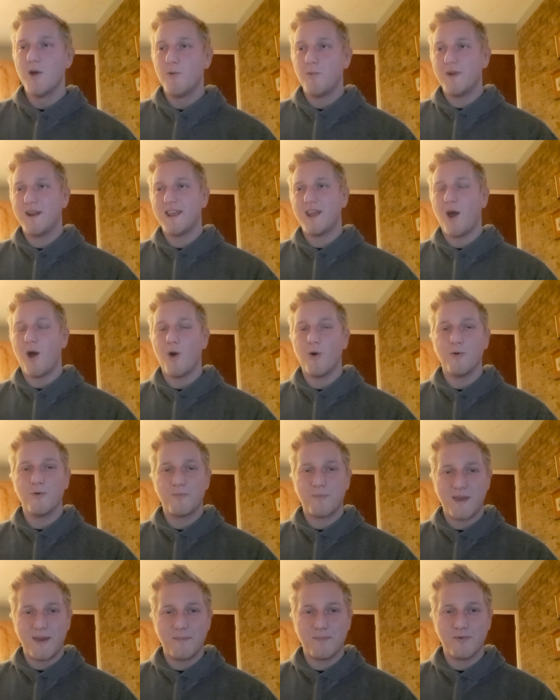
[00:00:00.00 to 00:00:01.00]
Will he
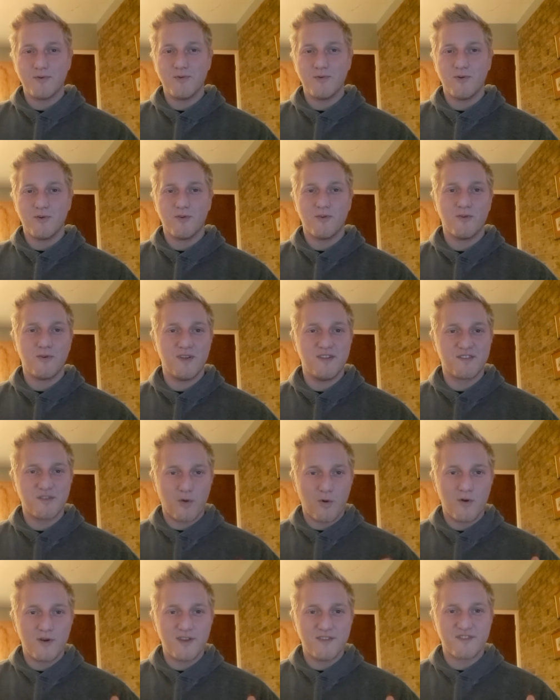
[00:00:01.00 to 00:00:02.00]
hold people or his
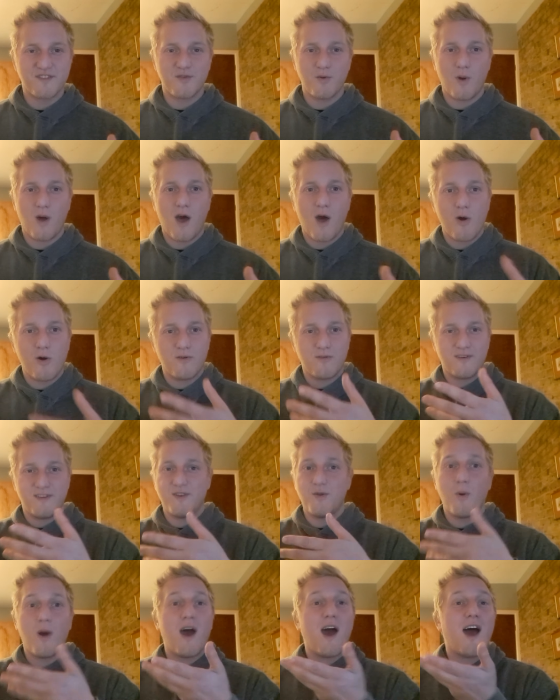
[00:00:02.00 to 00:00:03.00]
audience to a whole, you
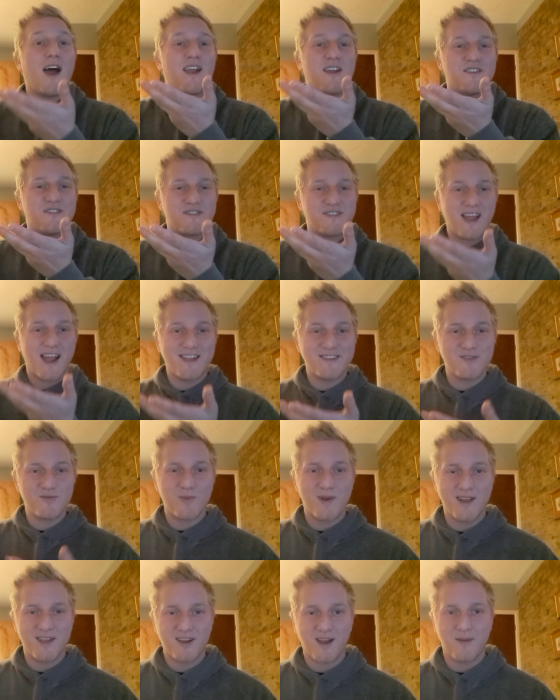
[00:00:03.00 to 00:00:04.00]
know a higher standard
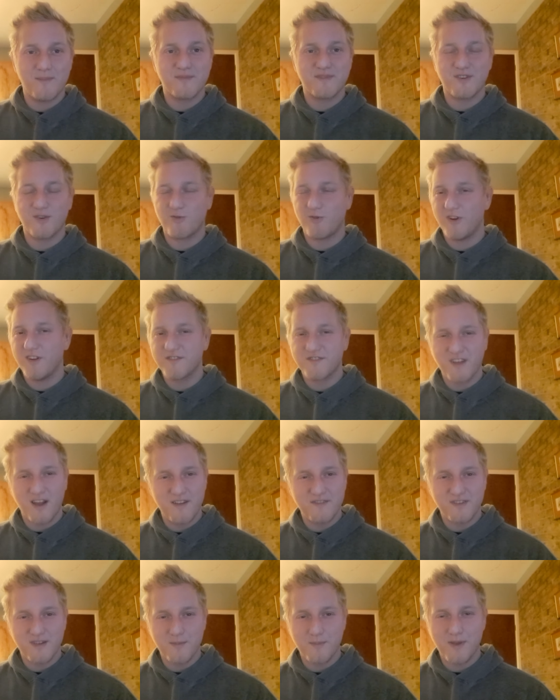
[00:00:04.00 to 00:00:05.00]
when it comes to
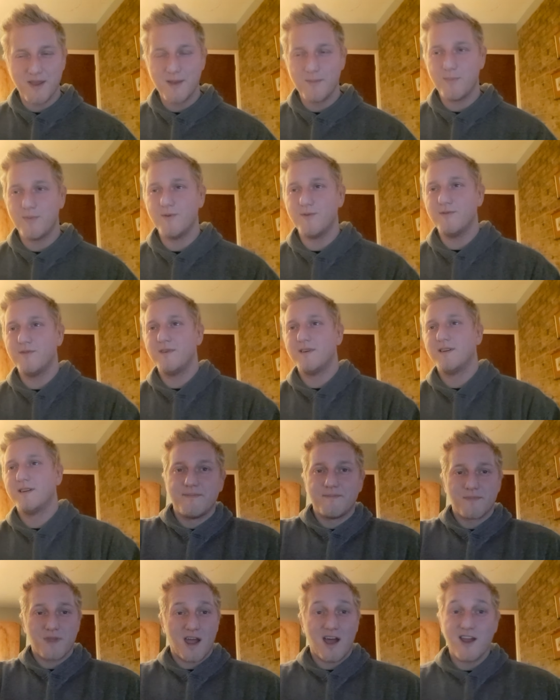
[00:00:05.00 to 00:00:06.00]
criticizing people?
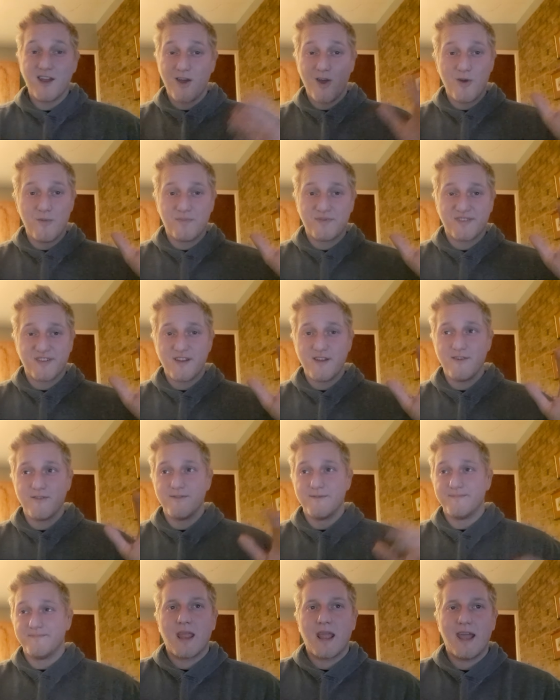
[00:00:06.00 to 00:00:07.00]
I hope so.
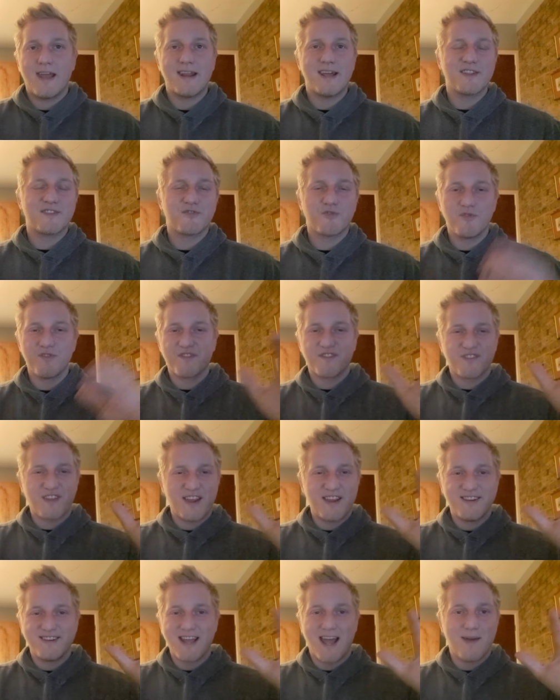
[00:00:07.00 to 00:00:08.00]
And as for,
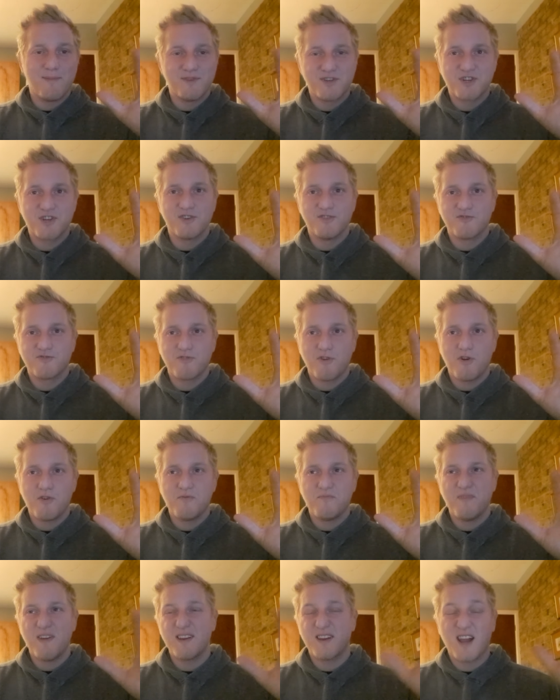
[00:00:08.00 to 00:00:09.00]
say, damage control,
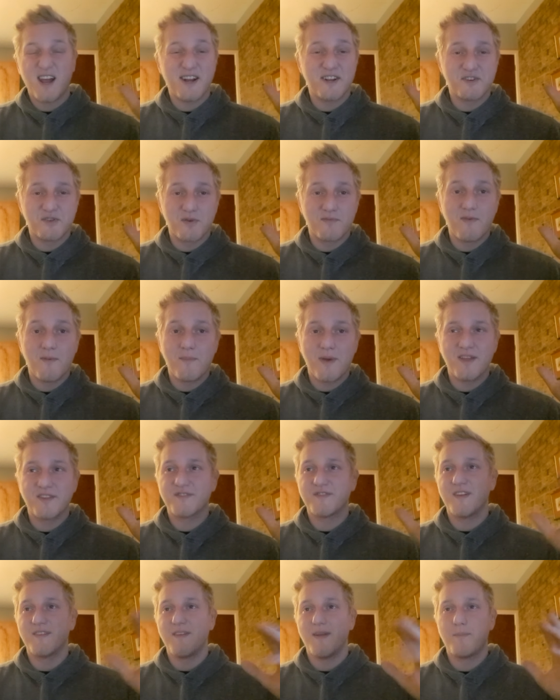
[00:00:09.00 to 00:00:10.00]
they're kind of doing the
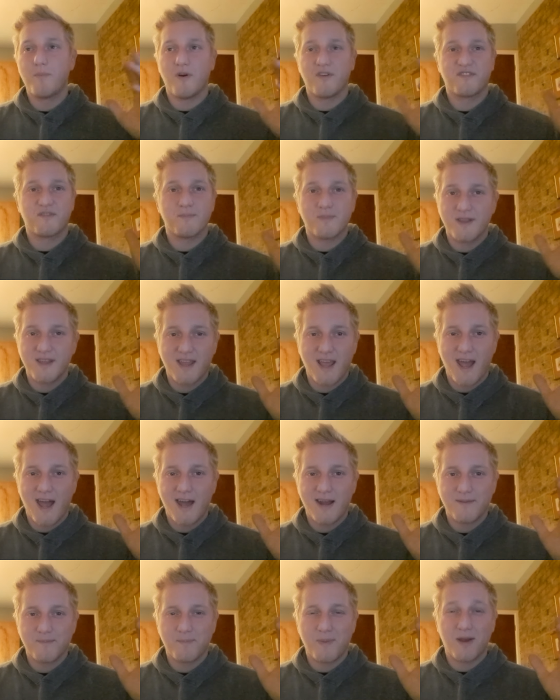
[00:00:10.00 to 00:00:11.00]
best thing they possibly
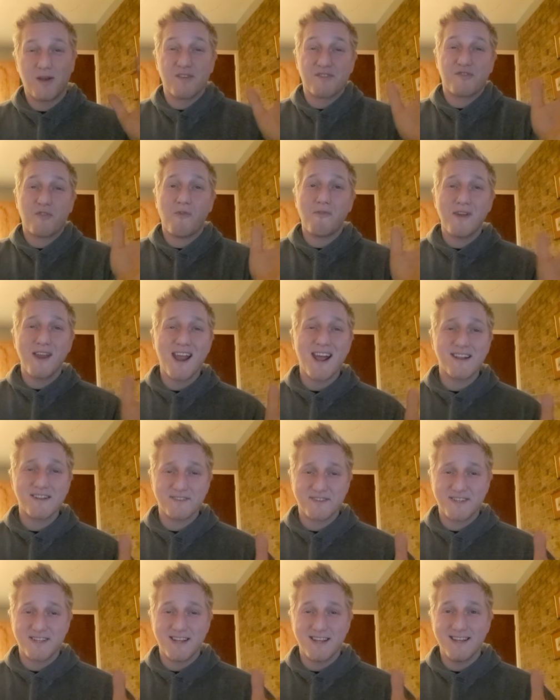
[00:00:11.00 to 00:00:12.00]
can, because the
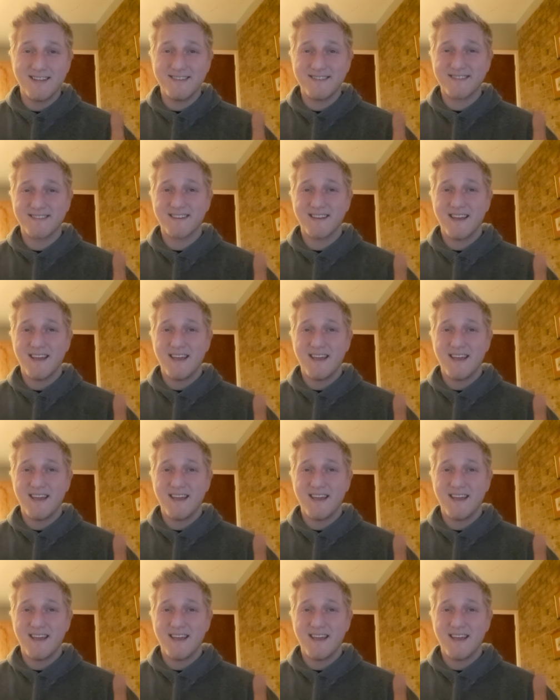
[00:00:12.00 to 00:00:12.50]
reality is,